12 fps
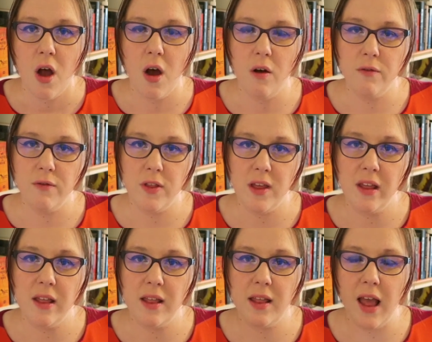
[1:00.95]
of
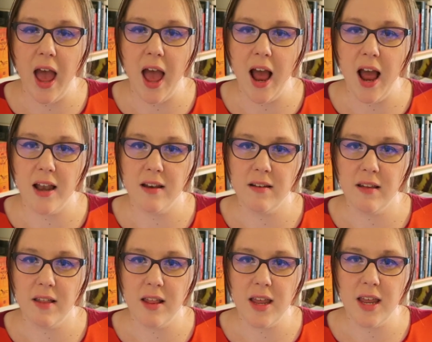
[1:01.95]
this
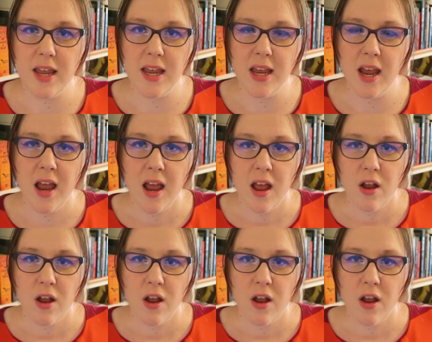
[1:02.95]
and the